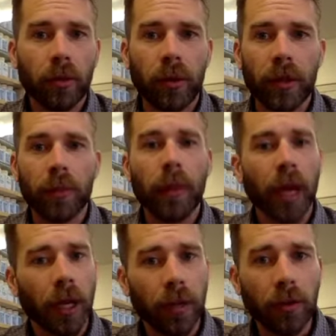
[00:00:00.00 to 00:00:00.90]
We want their
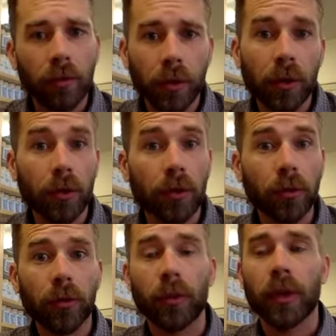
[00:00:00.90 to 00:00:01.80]
pain to
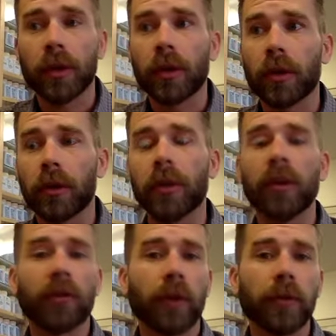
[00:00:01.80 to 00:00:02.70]
reduce. We want their
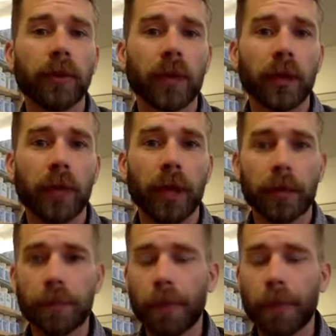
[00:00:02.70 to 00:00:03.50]
discomfort to get better.